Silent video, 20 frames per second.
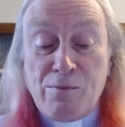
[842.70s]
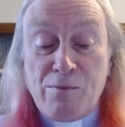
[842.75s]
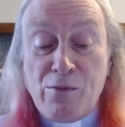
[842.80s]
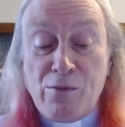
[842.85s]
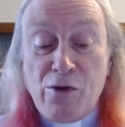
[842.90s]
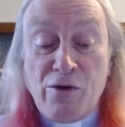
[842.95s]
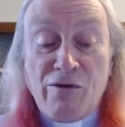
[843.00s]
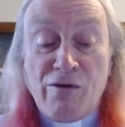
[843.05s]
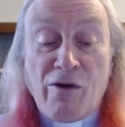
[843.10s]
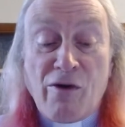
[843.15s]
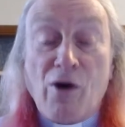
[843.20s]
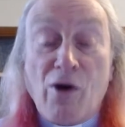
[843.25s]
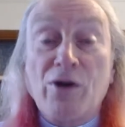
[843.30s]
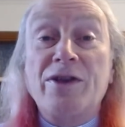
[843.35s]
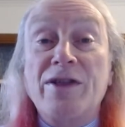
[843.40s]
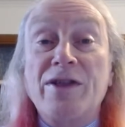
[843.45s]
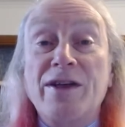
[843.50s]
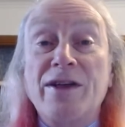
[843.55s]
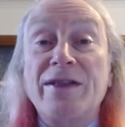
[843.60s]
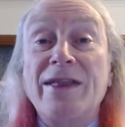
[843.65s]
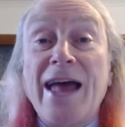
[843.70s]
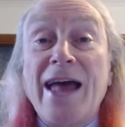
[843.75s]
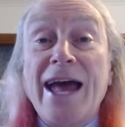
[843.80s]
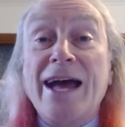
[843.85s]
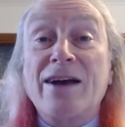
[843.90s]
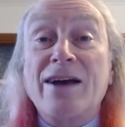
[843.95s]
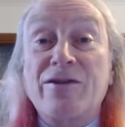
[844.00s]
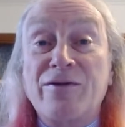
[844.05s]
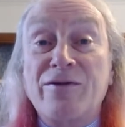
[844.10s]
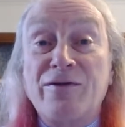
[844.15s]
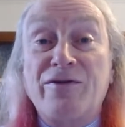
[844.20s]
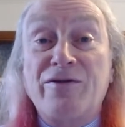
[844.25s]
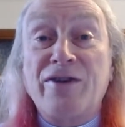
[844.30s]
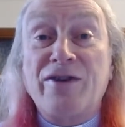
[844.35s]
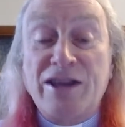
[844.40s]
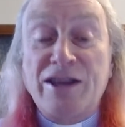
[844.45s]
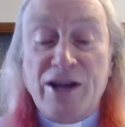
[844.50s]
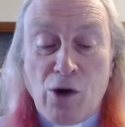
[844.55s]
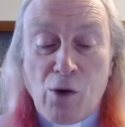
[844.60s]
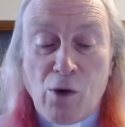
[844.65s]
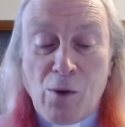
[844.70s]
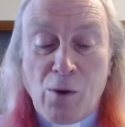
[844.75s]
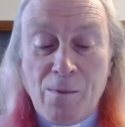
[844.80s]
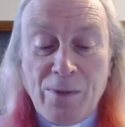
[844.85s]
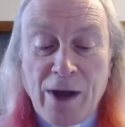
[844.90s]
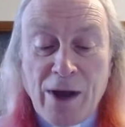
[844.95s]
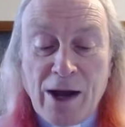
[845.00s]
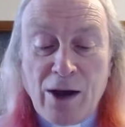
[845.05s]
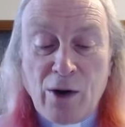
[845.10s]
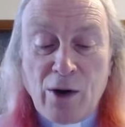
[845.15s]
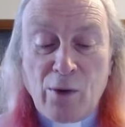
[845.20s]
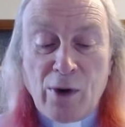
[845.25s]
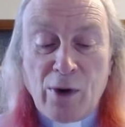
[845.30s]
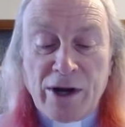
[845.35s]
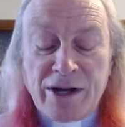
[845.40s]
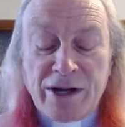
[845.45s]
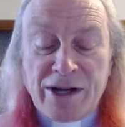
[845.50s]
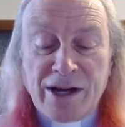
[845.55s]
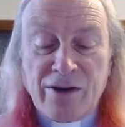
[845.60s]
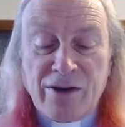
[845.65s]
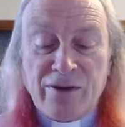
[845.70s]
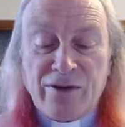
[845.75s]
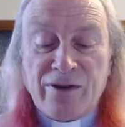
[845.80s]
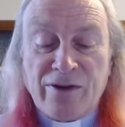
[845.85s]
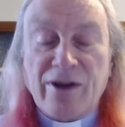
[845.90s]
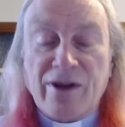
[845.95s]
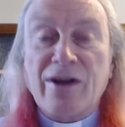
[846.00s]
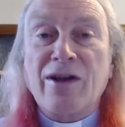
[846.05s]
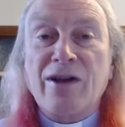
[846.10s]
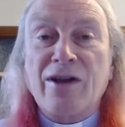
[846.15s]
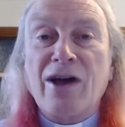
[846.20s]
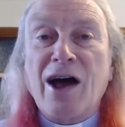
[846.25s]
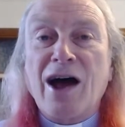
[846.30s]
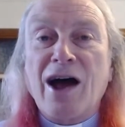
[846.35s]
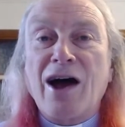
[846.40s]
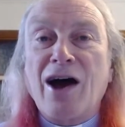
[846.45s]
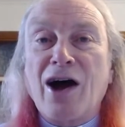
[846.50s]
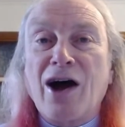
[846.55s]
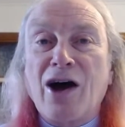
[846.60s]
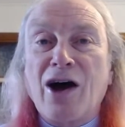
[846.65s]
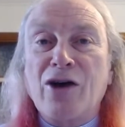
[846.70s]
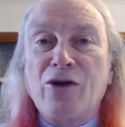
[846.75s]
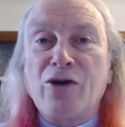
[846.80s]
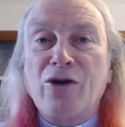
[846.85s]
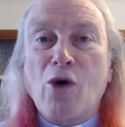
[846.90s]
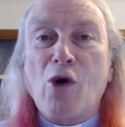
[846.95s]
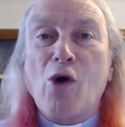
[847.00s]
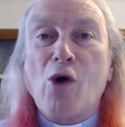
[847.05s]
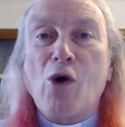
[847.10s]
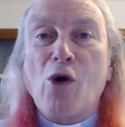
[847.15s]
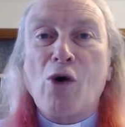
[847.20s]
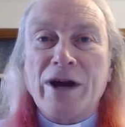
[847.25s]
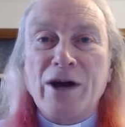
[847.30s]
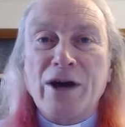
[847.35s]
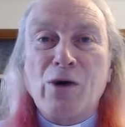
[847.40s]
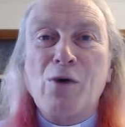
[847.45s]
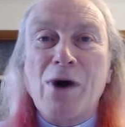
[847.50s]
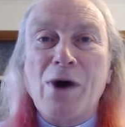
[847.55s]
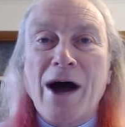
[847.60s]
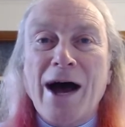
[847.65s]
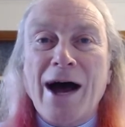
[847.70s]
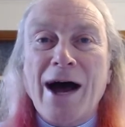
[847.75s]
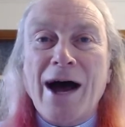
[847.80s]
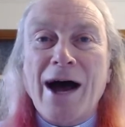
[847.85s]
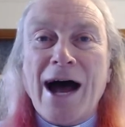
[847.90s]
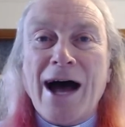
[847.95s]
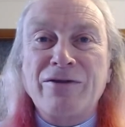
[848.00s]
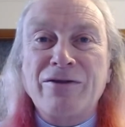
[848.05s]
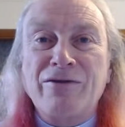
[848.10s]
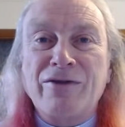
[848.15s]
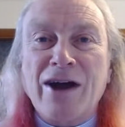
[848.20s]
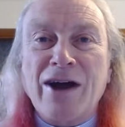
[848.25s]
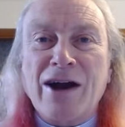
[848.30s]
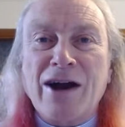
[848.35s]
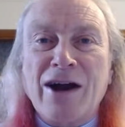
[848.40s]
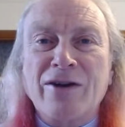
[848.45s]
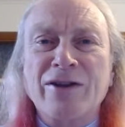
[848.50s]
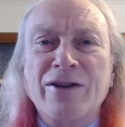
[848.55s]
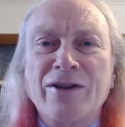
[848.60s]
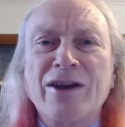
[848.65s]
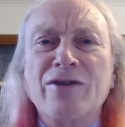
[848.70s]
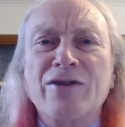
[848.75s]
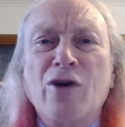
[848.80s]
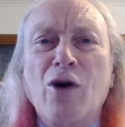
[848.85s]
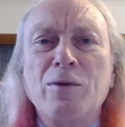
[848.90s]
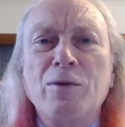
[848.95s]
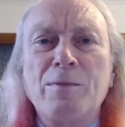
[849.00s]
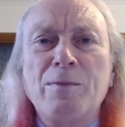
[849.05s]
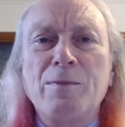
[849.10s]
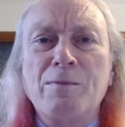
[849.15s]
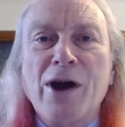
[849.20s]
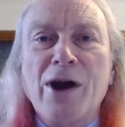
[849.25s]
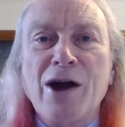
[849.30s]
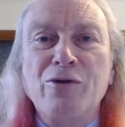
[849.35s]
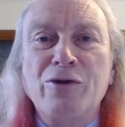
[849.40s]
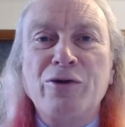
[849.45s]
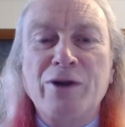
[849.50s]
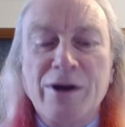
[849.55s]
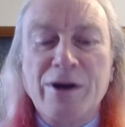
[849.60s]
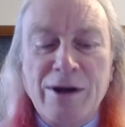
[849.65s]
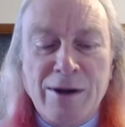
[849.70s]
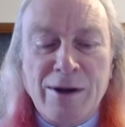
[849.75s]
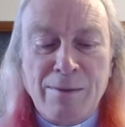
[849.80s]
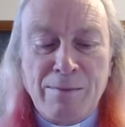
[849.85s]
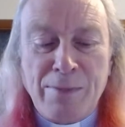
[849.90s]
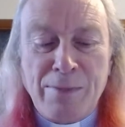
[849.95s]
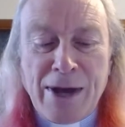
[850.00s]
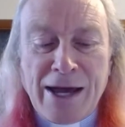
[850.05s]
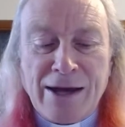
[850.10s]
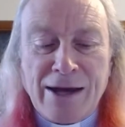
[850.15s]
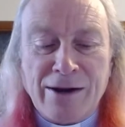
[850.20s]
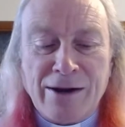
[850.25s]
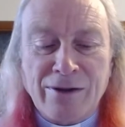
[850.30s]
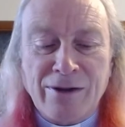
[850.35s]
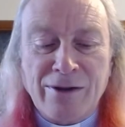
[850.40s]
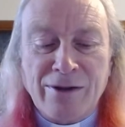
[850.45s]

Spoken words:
move on to the next video, which is an Oreo advert. It's called Proud Parent,